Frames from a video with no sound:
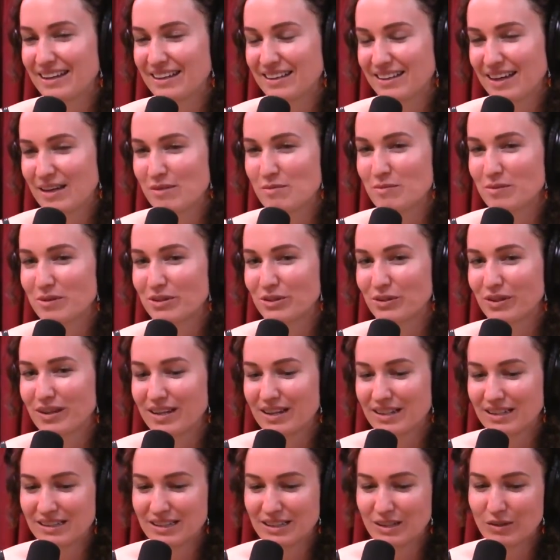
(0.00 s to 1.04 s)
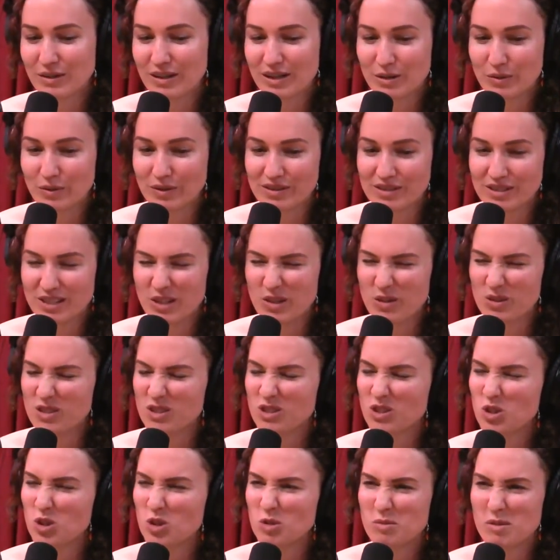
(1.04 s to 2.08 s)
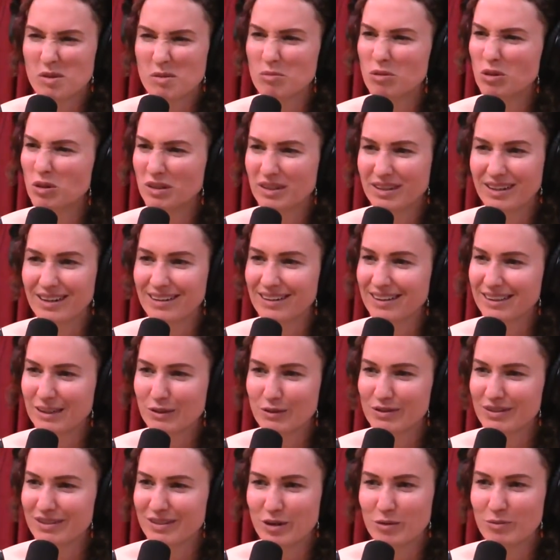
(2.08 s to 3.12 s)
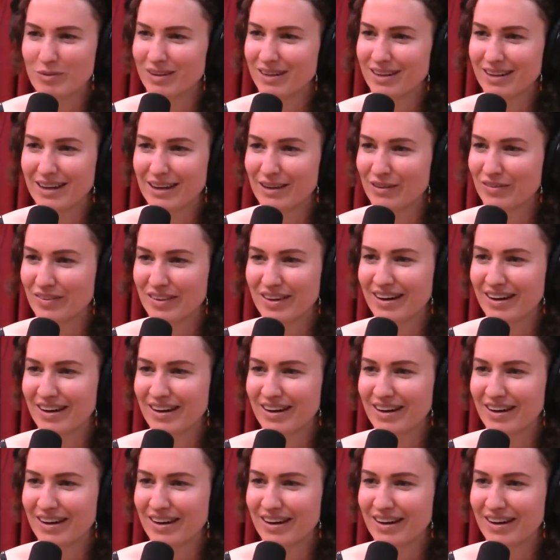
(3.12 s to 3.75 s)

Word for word: I remember doing it in Clearwater once too. It was super boring. Like there was nobody out there.